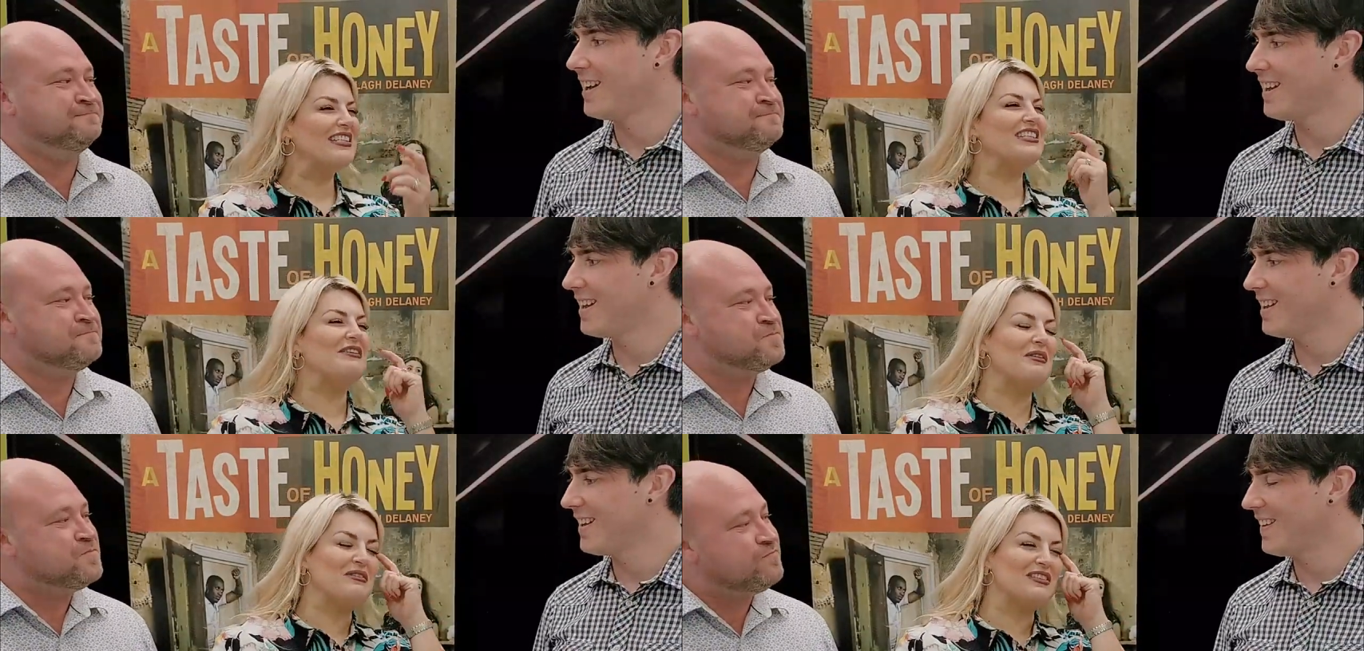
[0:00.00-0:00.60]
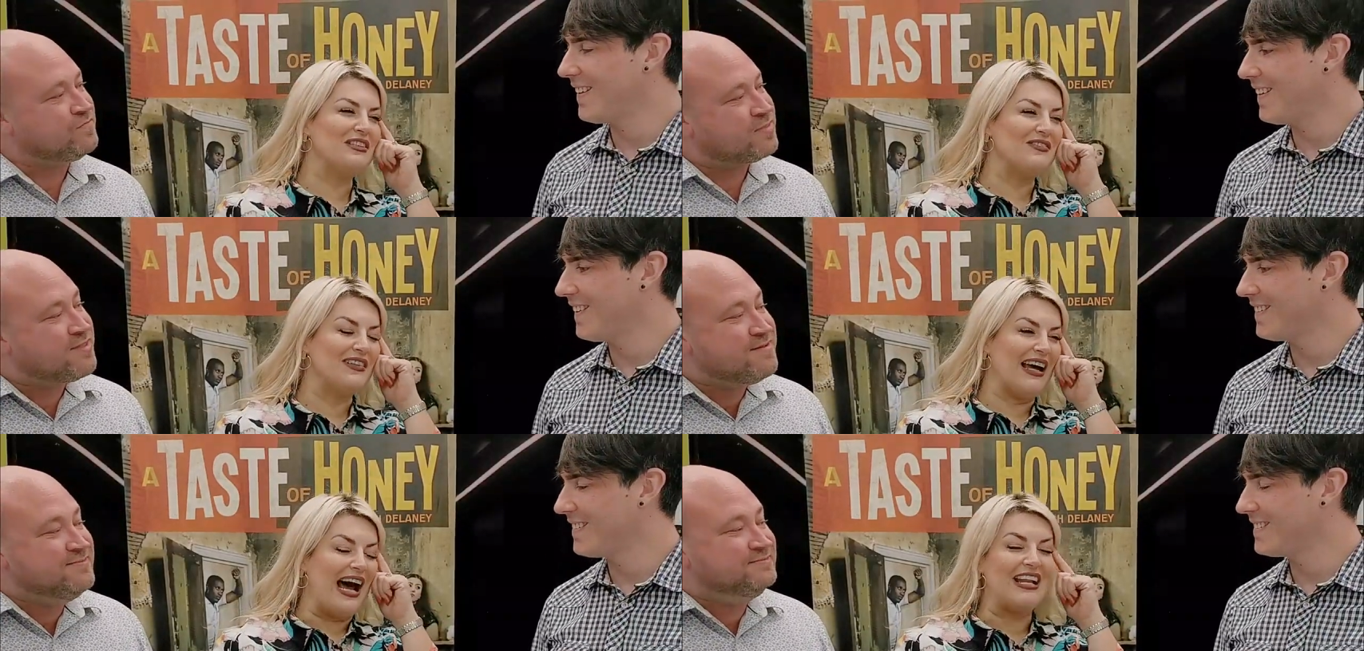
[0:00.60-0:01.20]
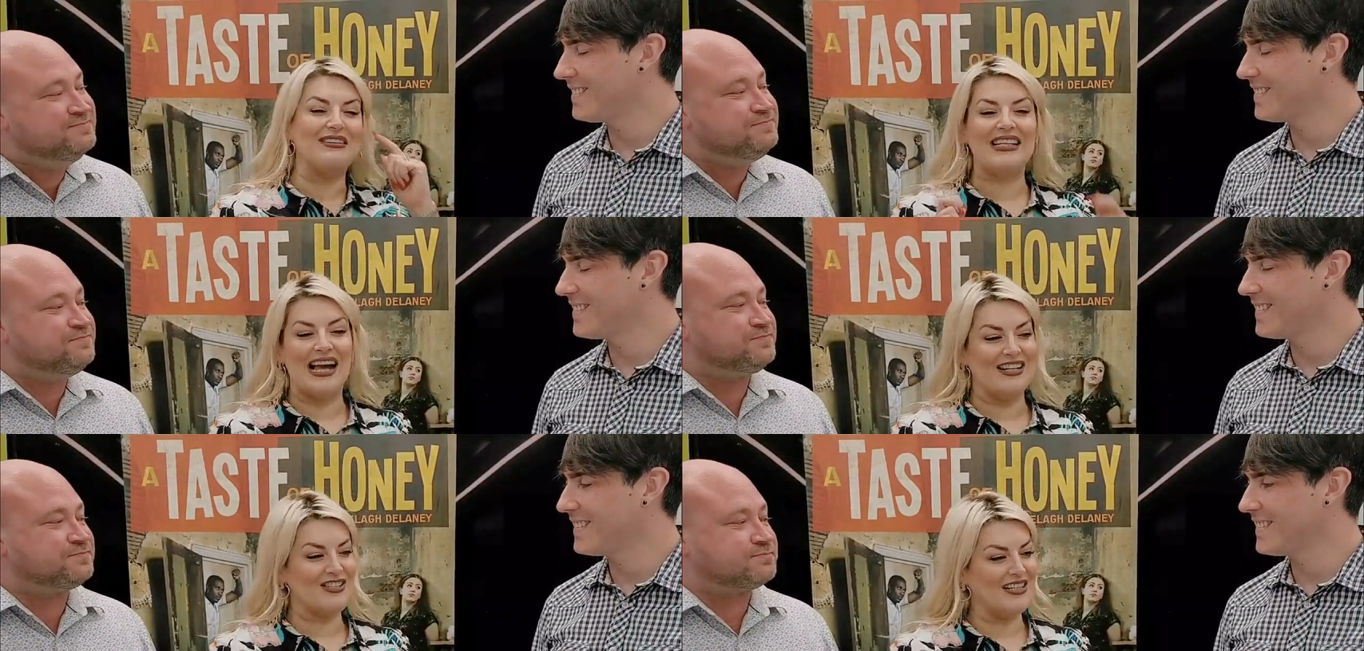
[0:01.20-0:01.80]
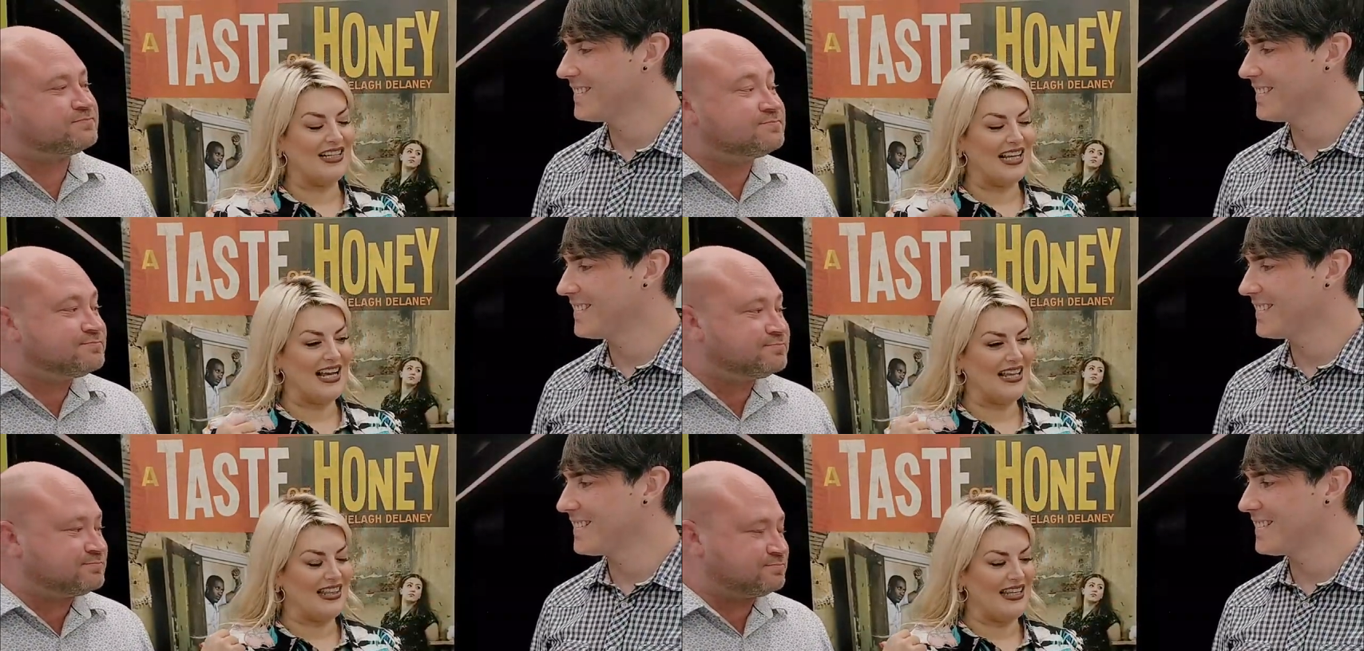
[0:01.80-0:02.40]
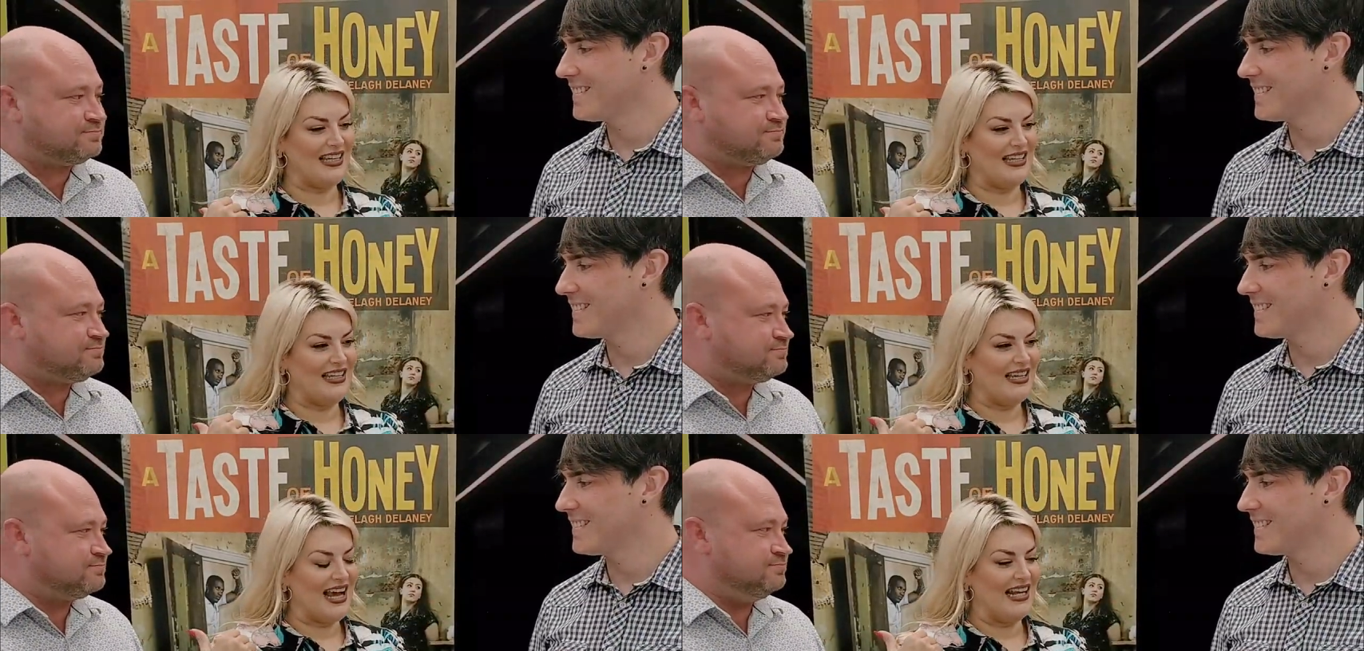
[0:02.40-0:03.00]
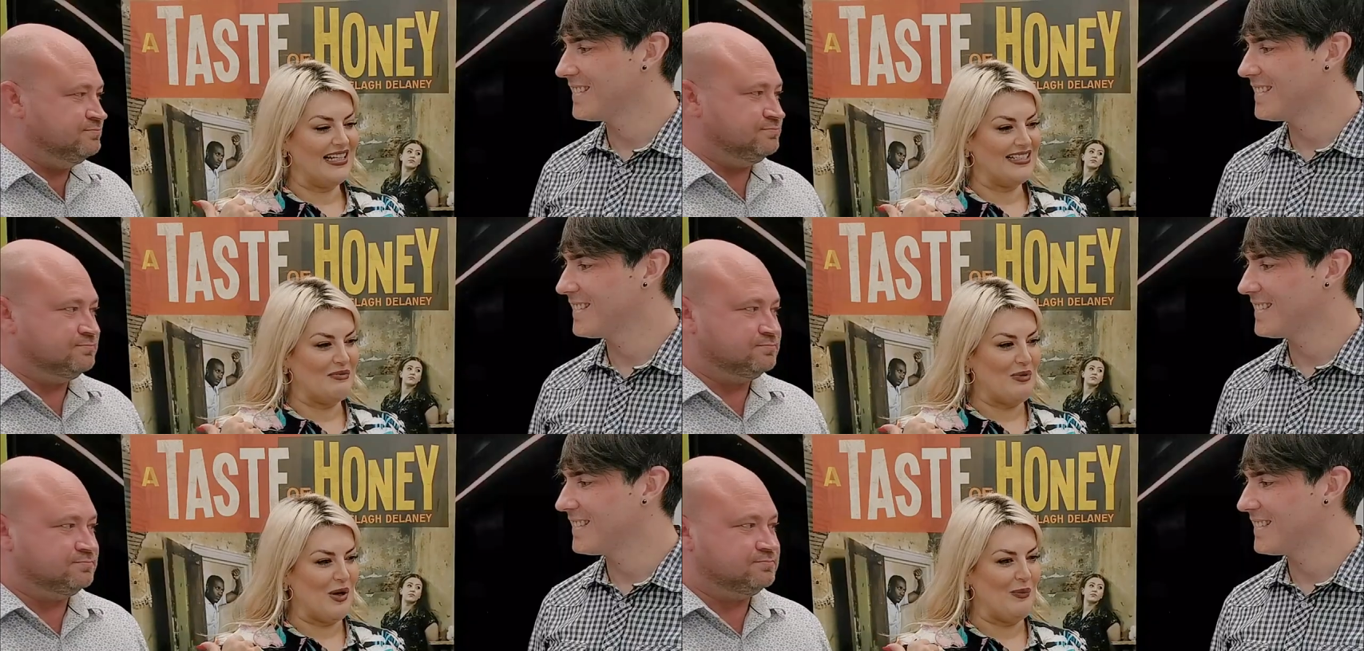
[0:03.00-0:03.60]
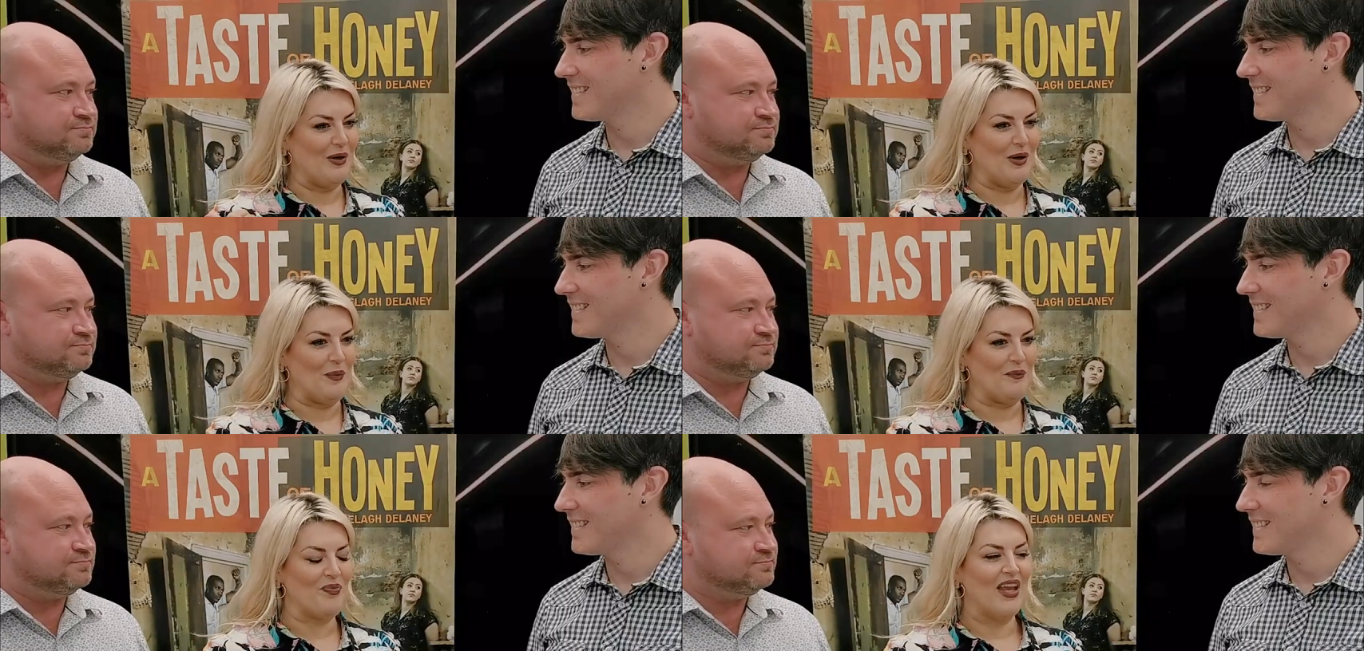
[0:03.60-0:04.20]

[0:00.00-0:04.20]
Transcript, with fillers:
Speaker 1: do you know what was lovely? And it was actually at the Alex in Birmingham.